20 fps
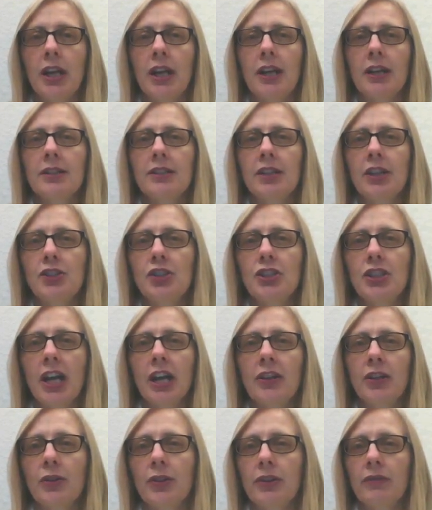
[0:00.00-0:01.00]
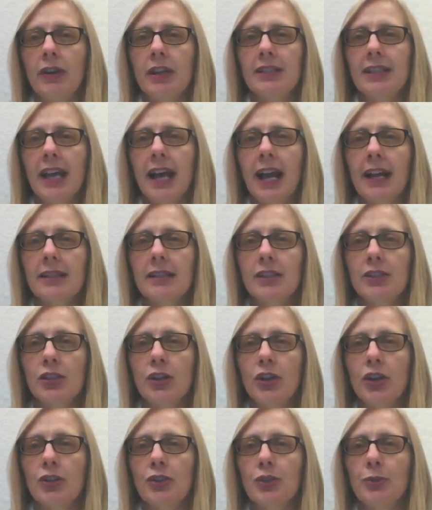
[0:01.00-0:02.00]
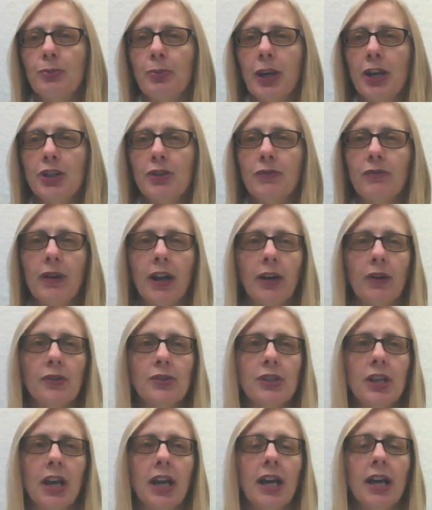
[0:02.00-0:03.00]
such as unauthorized access to patient records,